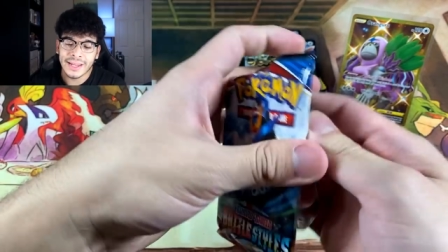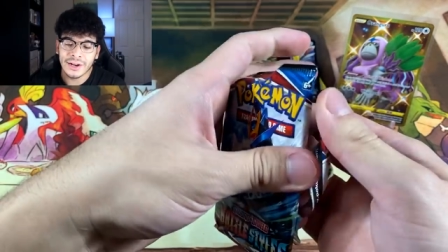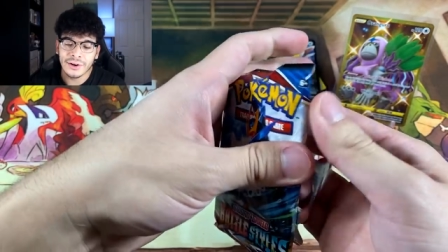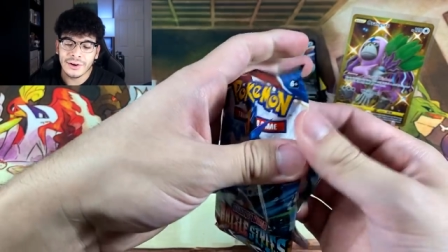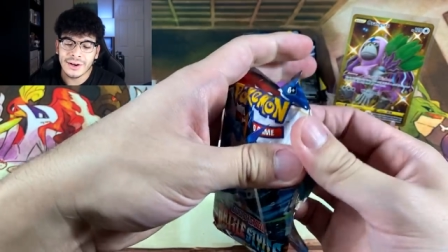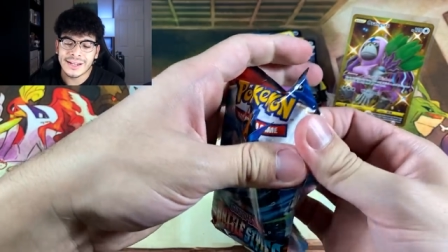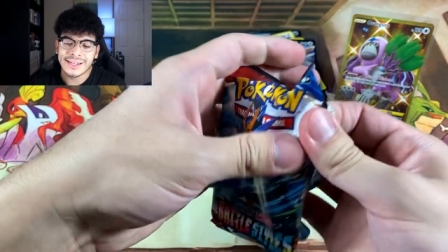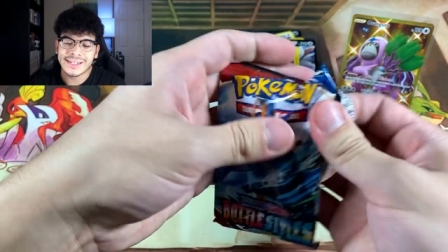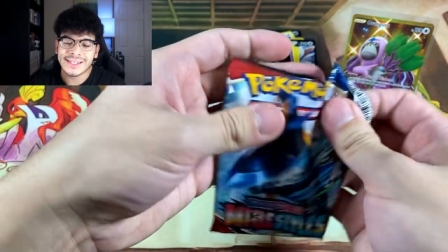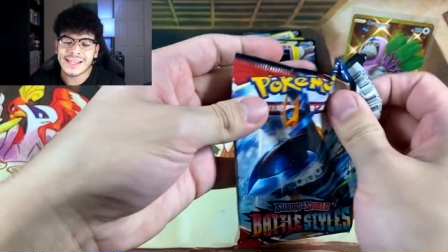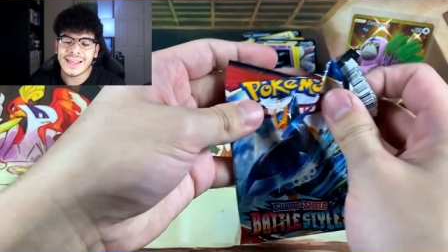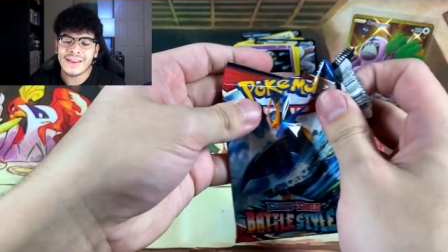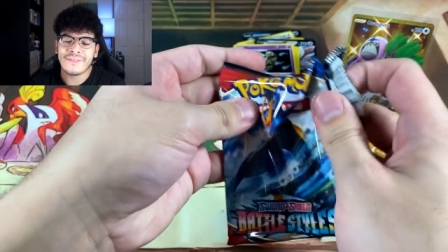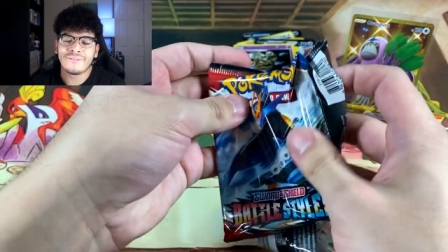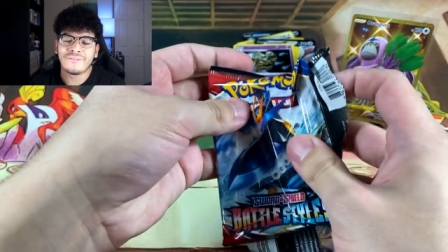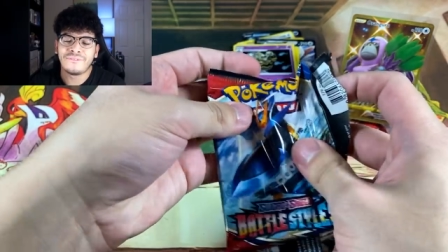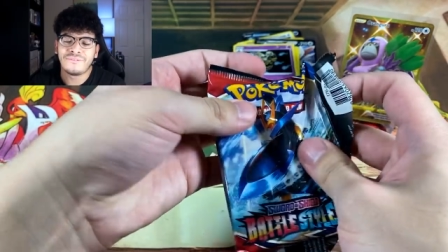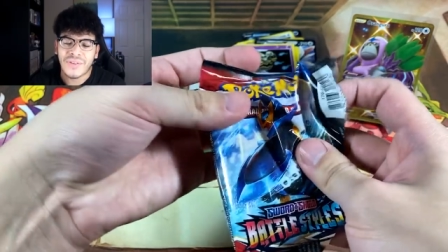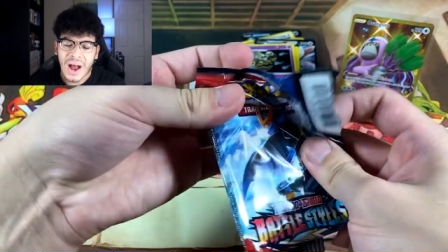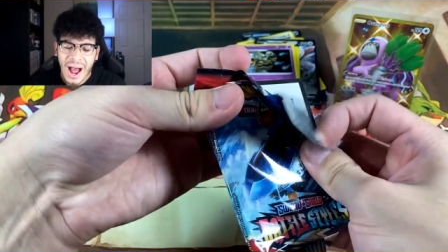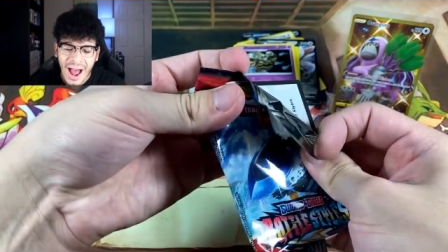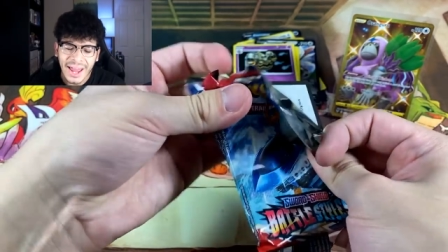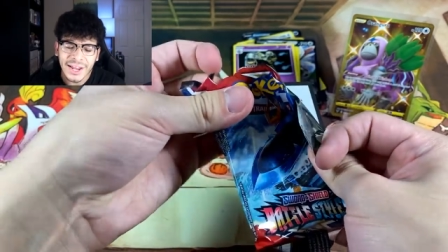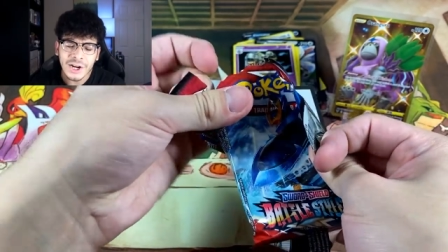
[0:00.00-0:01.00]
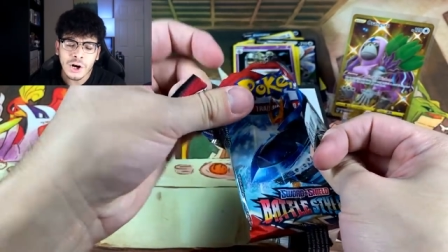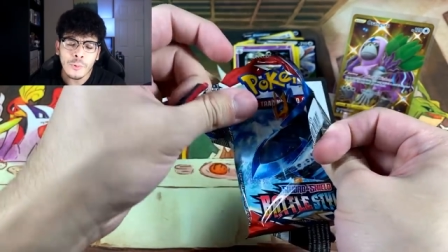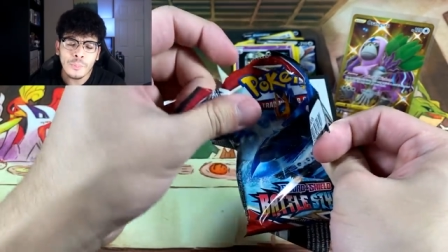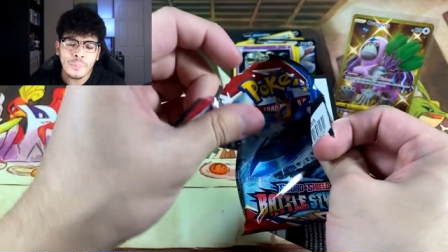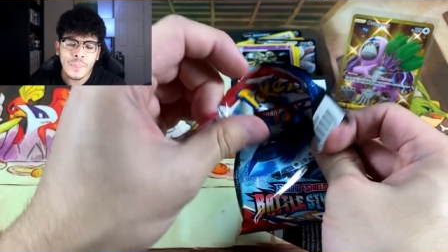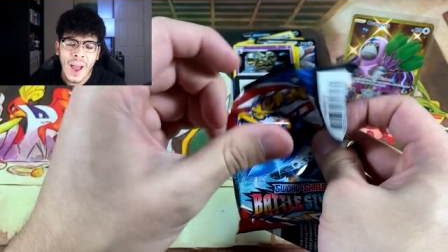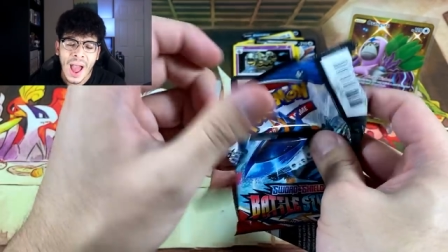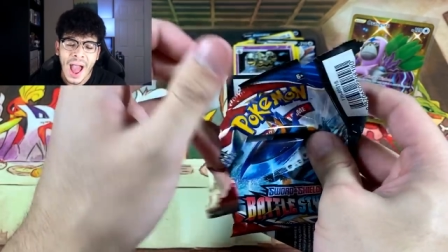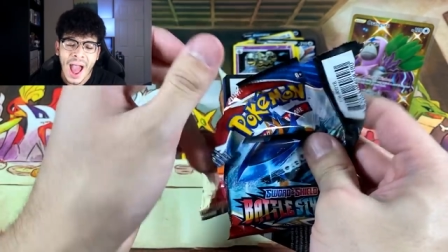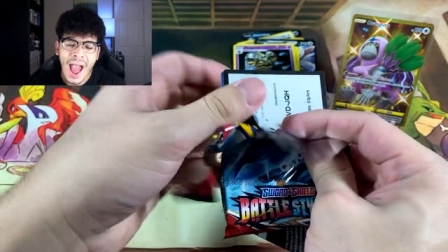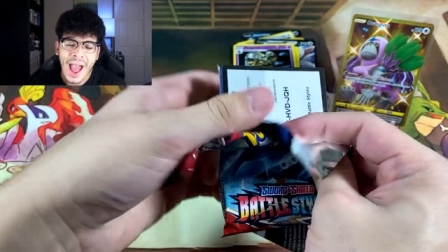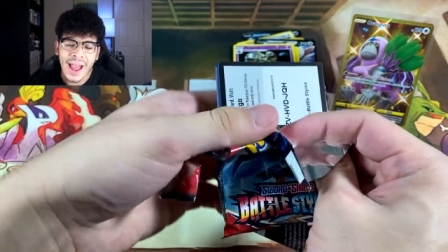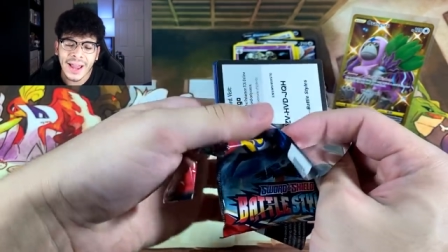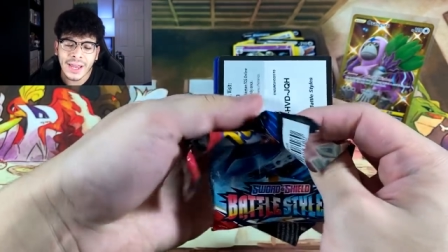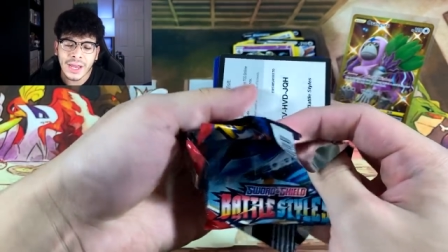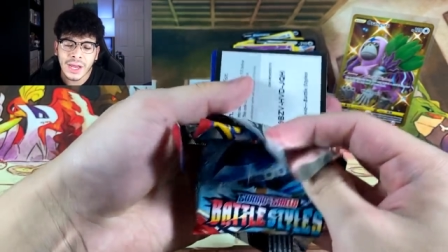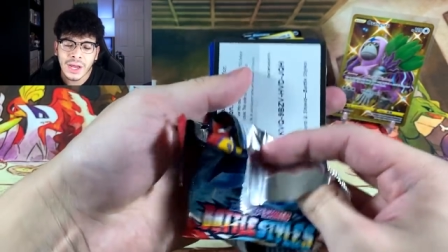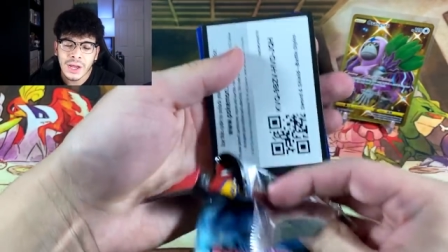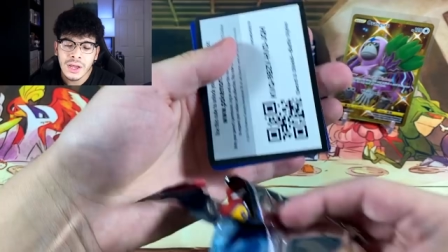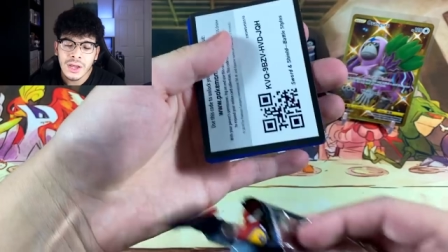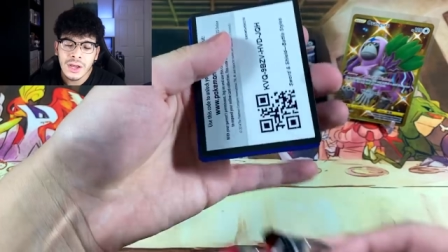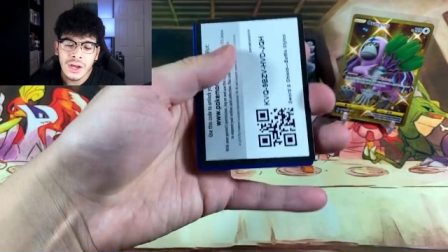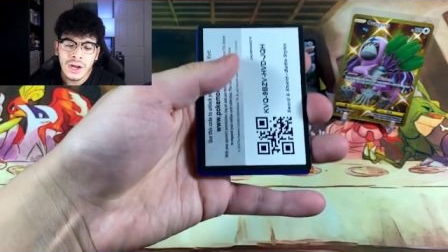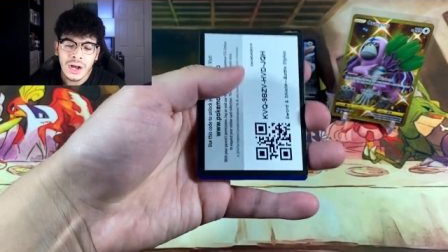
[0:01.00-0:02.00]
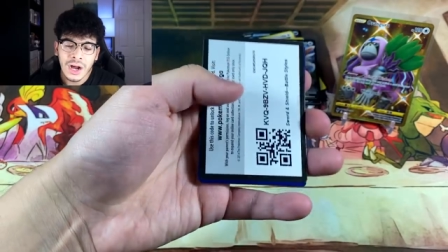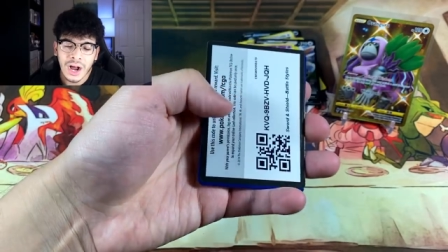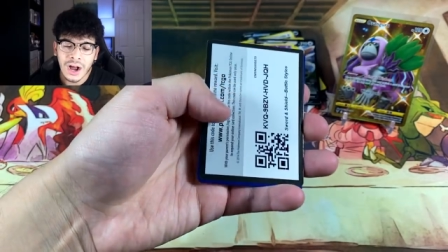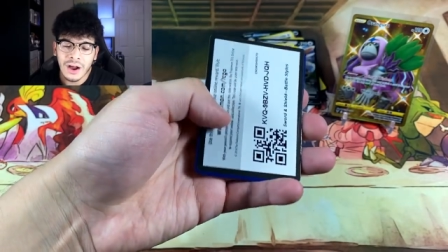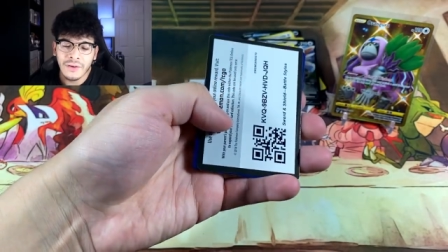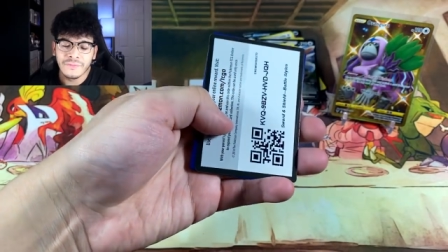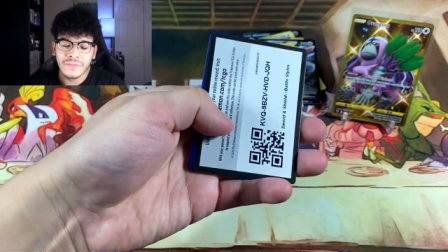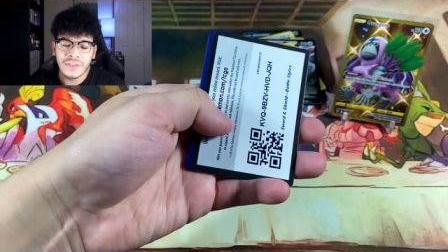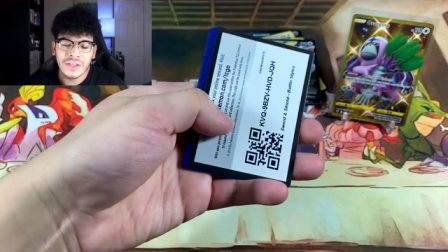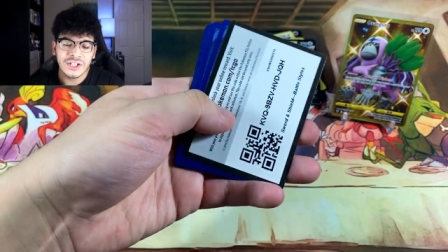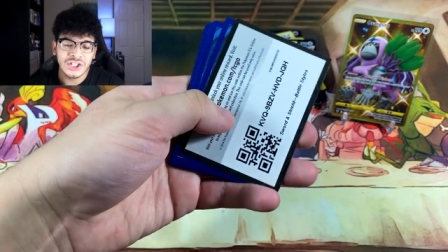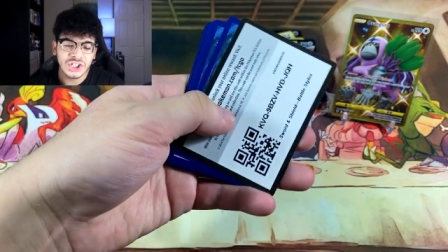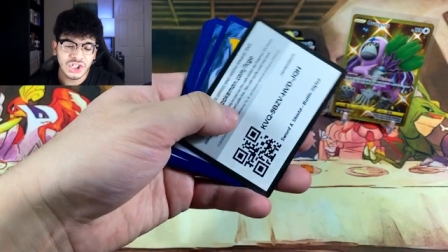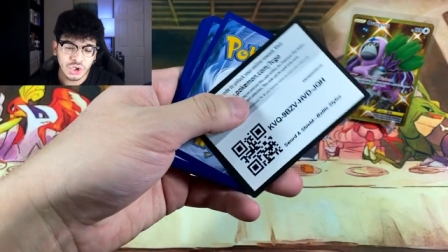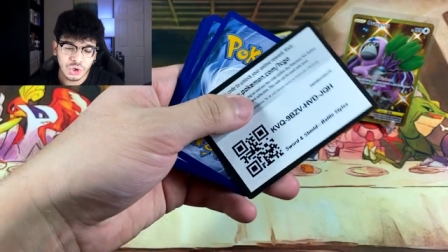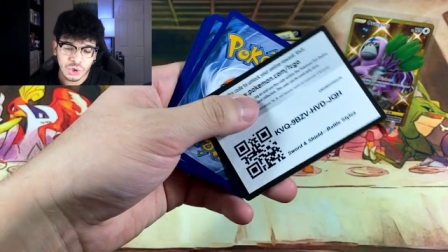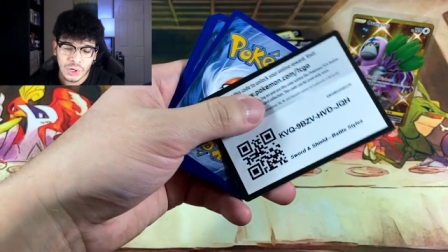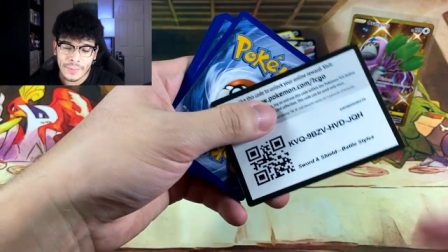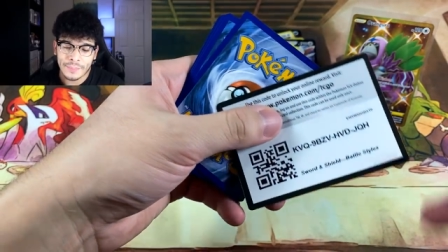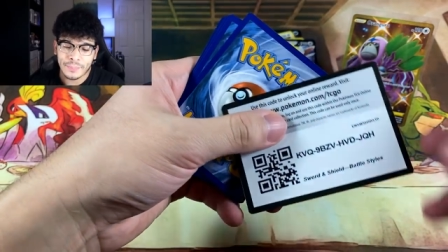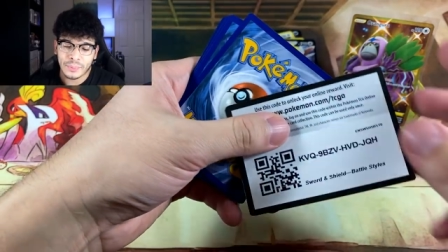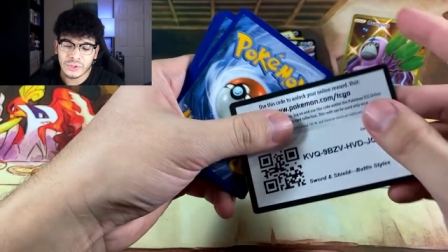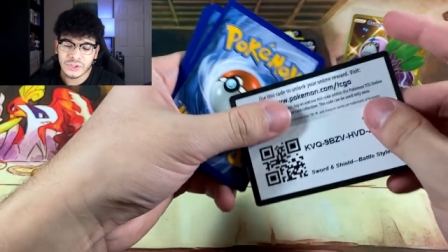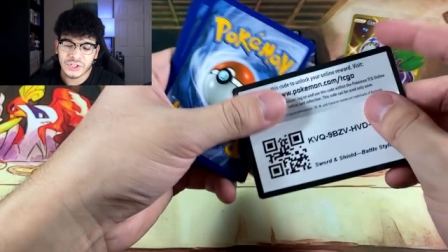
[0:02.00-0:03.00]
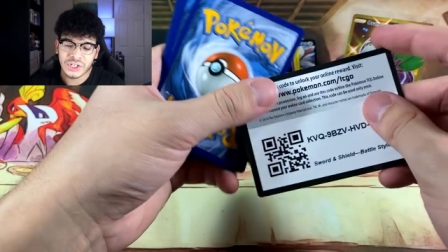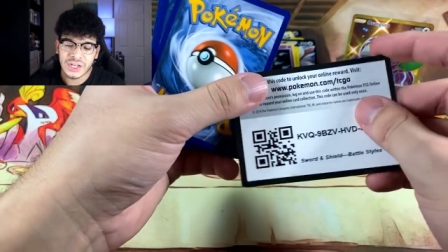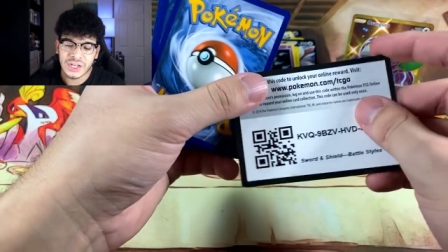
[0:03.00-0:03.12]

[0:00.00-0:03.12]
here is the final pack of these triple